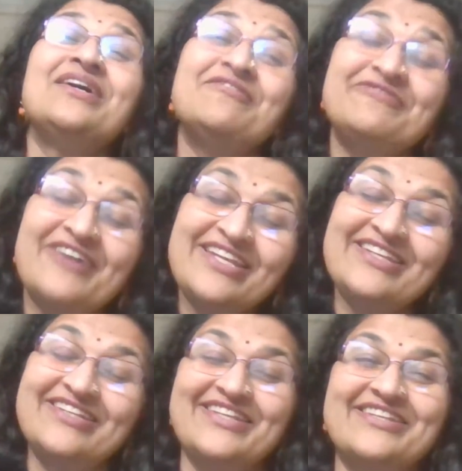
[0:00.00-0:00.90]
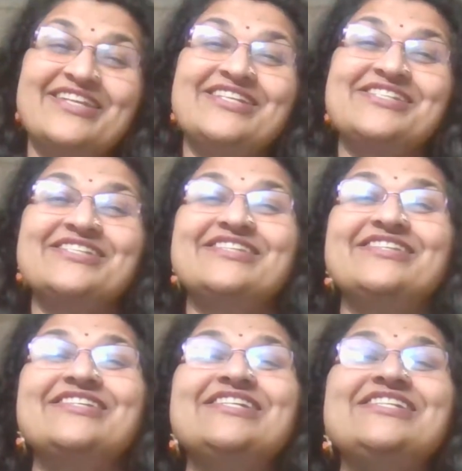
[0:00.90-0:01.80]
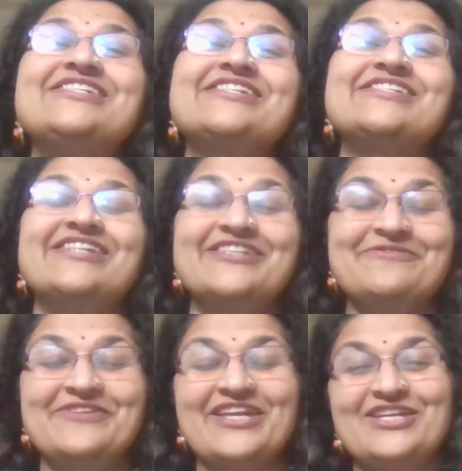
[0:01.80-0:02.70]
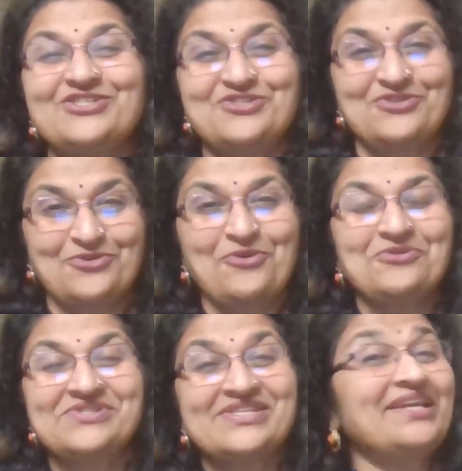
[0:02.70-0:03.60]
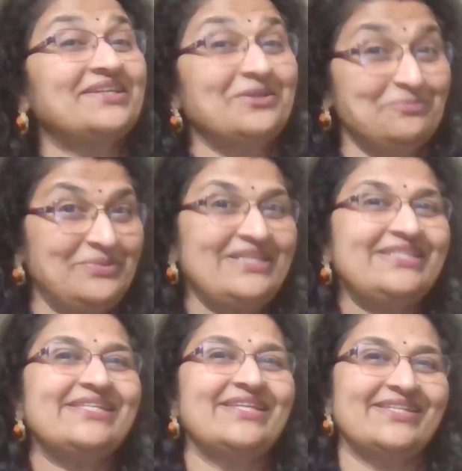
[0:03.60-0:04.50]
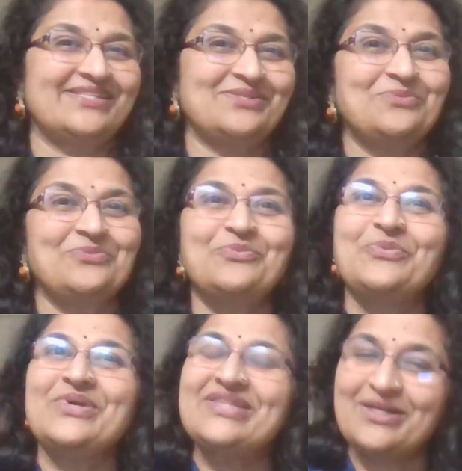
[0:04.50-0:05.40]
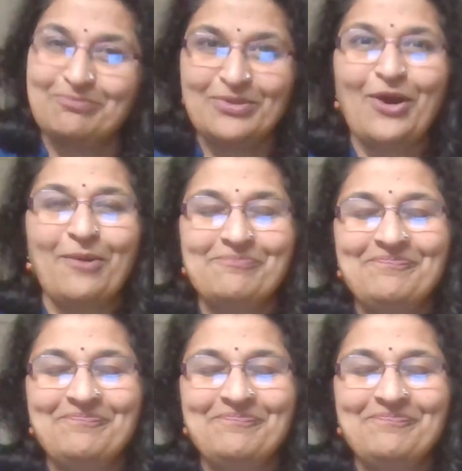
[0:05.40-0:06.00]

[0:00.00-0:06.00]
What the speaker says: finally reach the teacher certification course and completing it with aplomb.